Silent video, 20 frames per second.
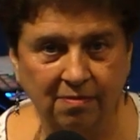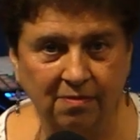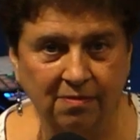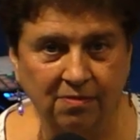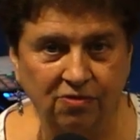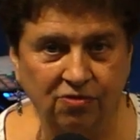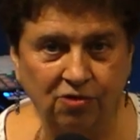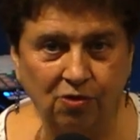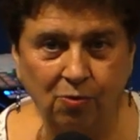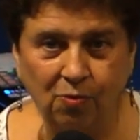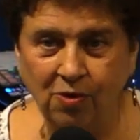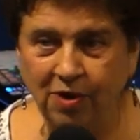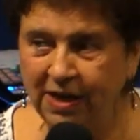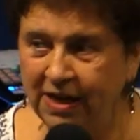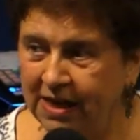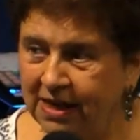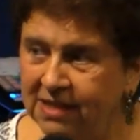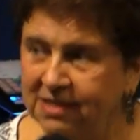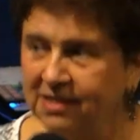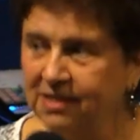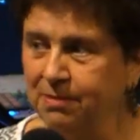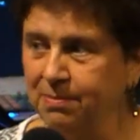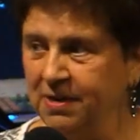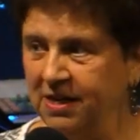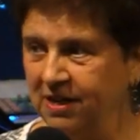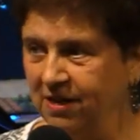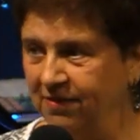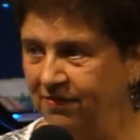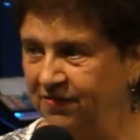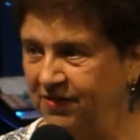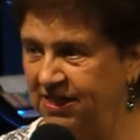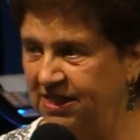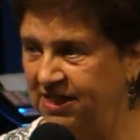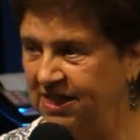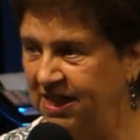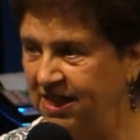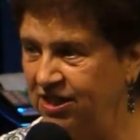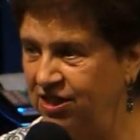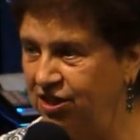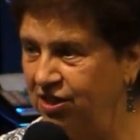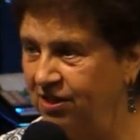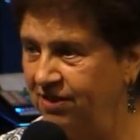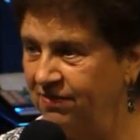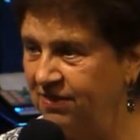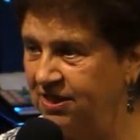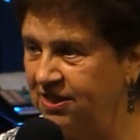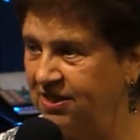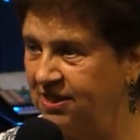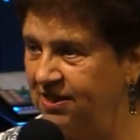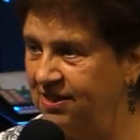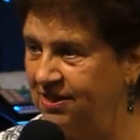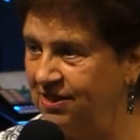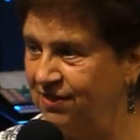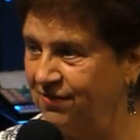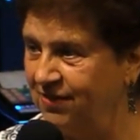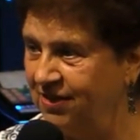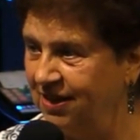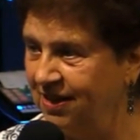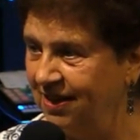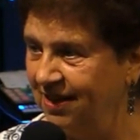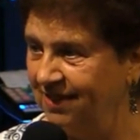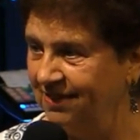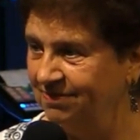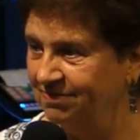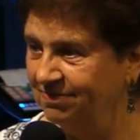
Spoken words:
So what is the manifestation of the sons of God?